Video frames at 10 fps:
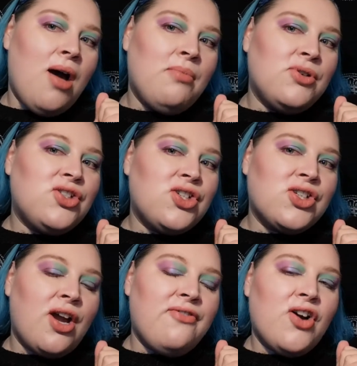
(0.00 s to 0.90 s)
Would you just
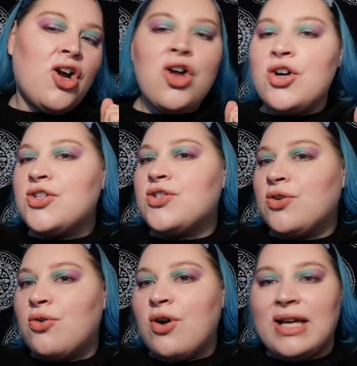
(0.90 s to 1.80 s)
go for a gloss
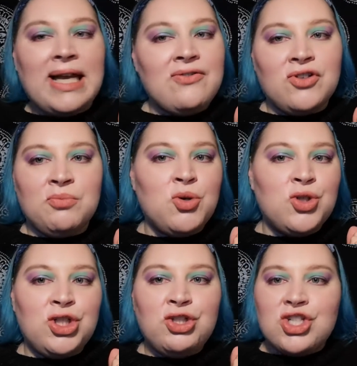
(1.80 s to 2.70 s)
or an even more
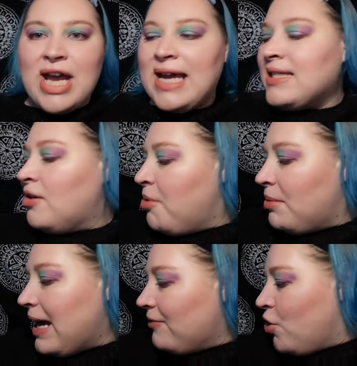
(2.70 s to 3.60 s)
nude shade? I
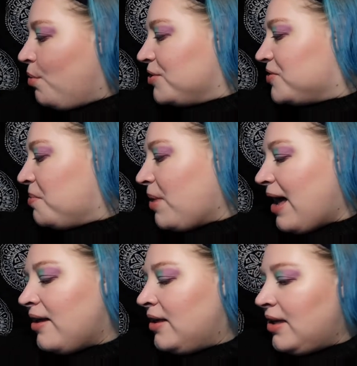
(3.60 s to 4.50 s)
probably have got one
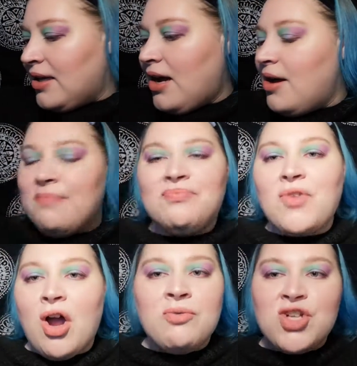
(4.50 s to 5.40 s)
somewhere.
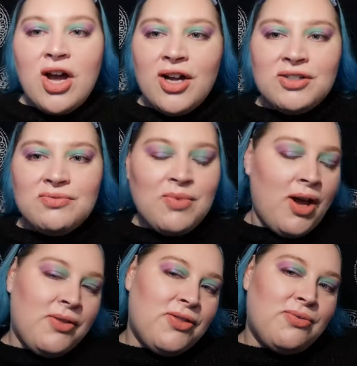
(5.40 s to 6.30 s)

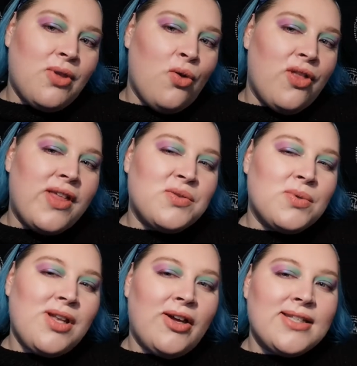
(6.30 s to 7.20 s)
I thought that this
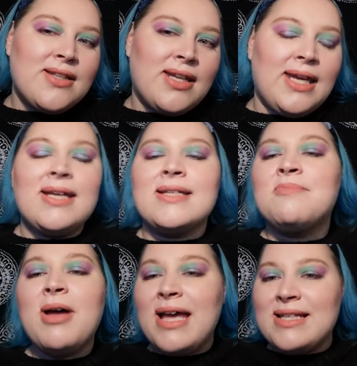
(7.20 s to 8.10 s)
was lighter than it is,
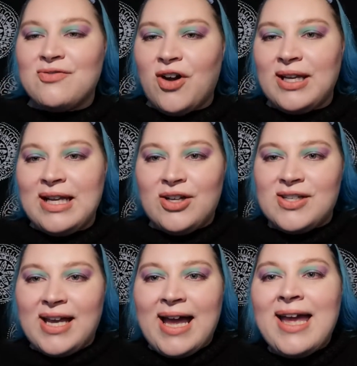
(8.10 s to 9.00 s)
but it's fine, it looks
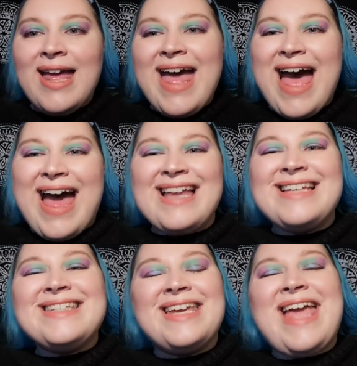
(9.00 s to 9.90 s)
okay.
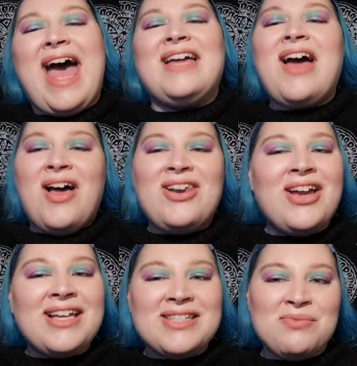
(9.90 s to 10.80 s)
And yeah,
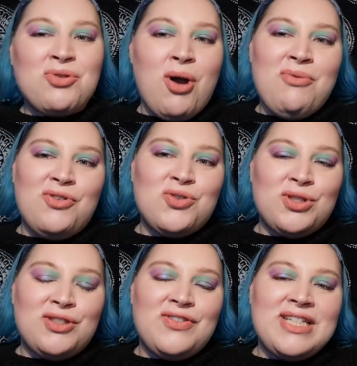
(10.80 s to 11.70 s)
like and subscribe if you
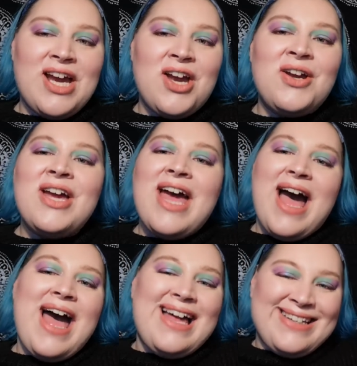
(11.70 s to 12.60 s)
enjoyed the video,
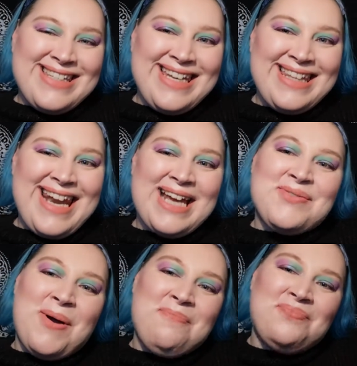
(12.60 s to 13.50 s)
and I'll see you in the
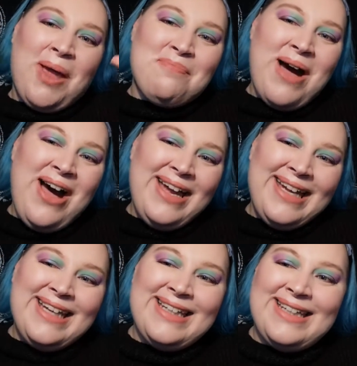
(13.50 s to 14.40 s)
next one. Bye.